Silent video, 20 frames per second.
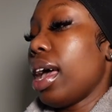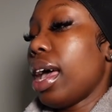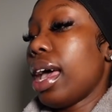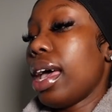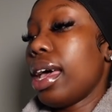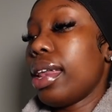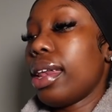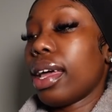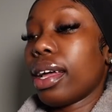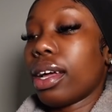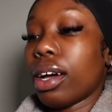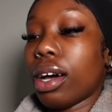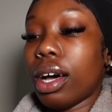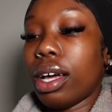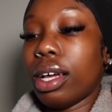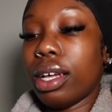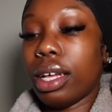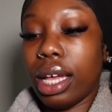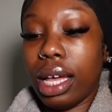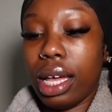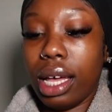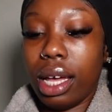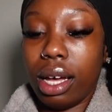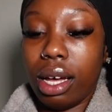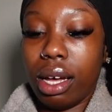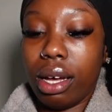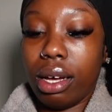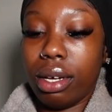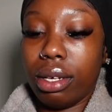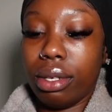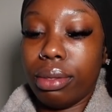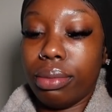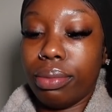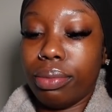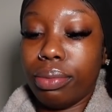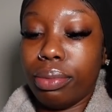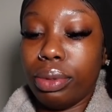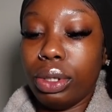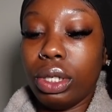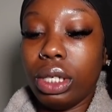And I got a
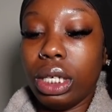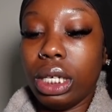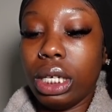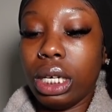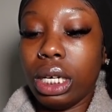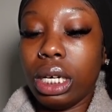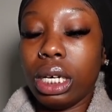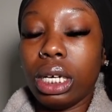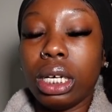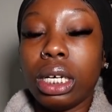um, beauty